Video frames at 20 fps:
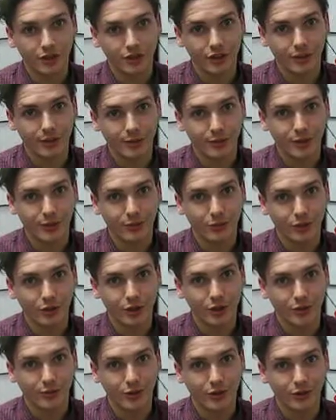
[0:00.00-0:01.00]
learn a bit
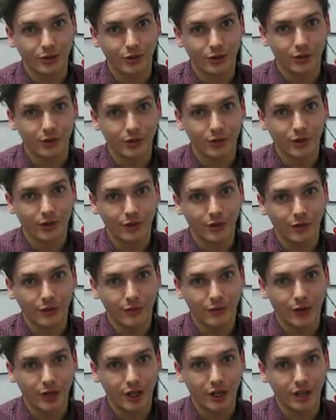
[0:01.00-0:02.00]
more about
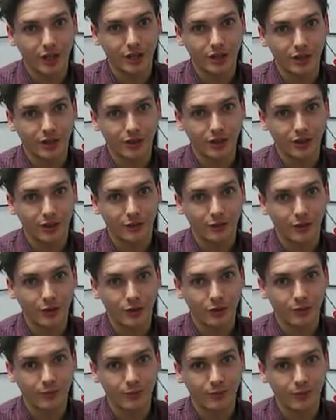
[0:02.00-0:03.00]
fine art of
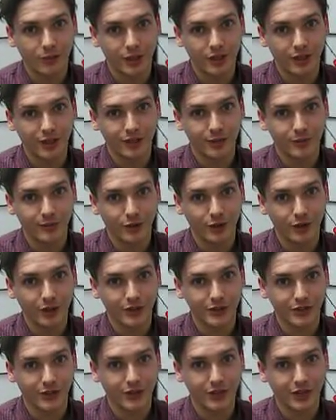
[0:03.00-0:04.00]
film and
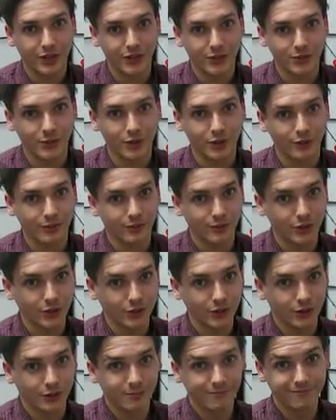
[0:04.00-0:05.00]
progress on that as well.
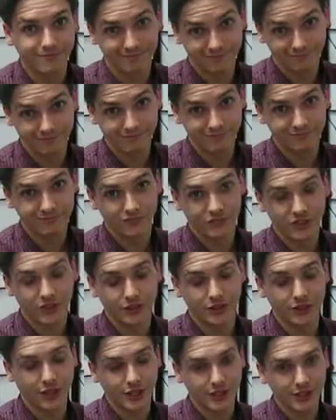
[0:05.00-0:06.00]
So,
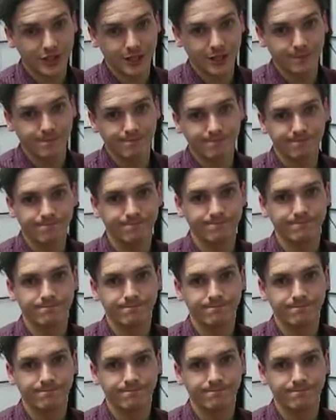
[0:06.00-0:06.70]
till next time.